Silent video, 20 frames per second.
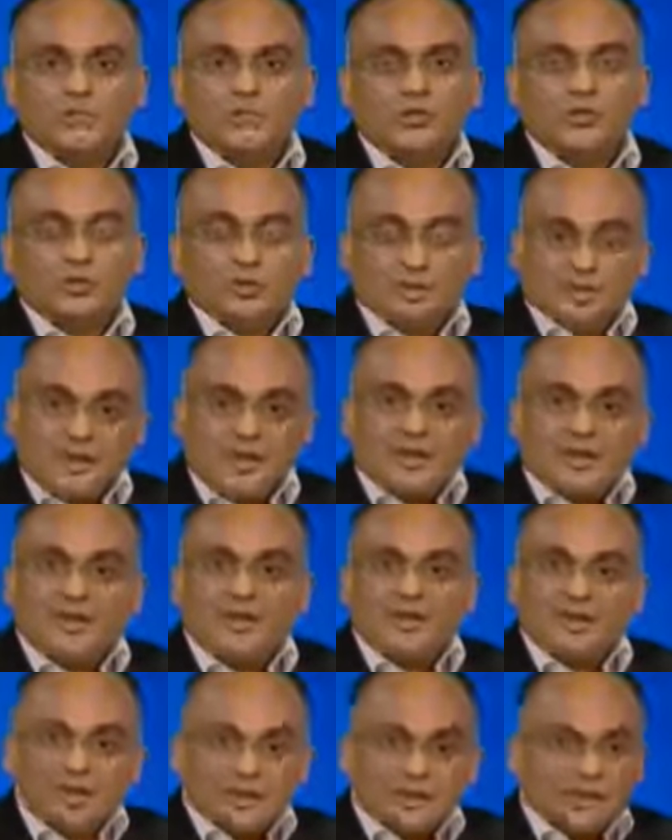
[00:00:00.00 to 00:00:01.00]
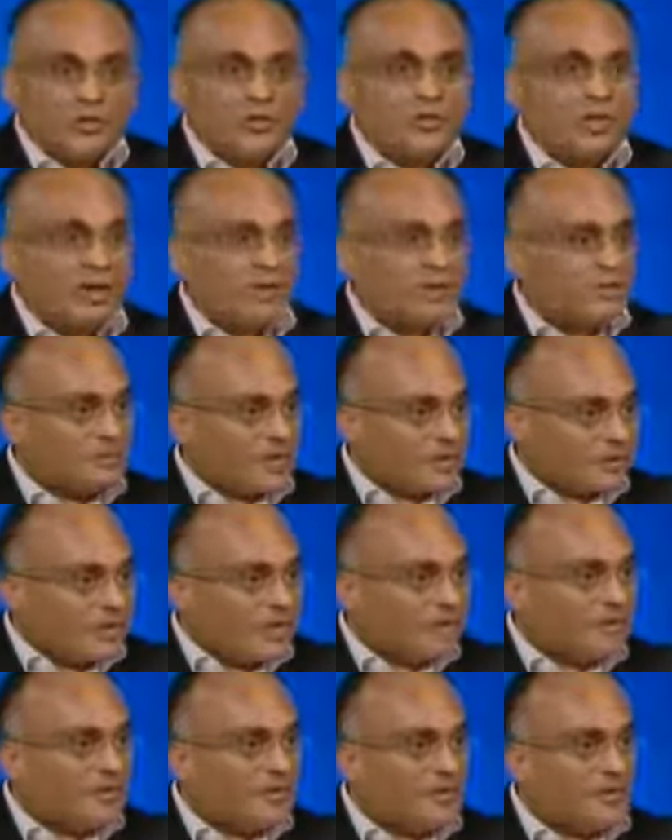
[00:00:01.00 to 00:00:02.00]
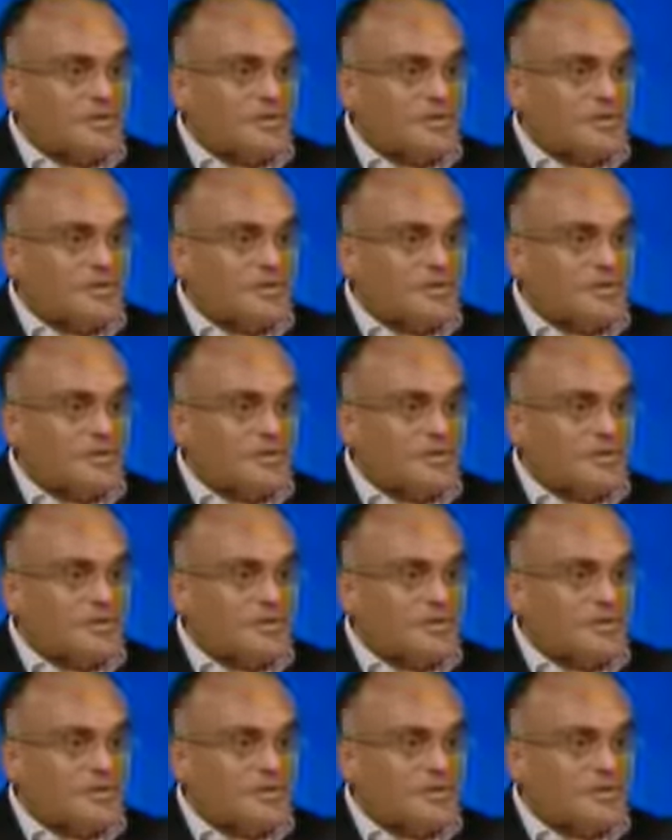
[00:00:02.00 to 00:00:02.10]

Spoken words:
With that, I'd like to thank my panelists.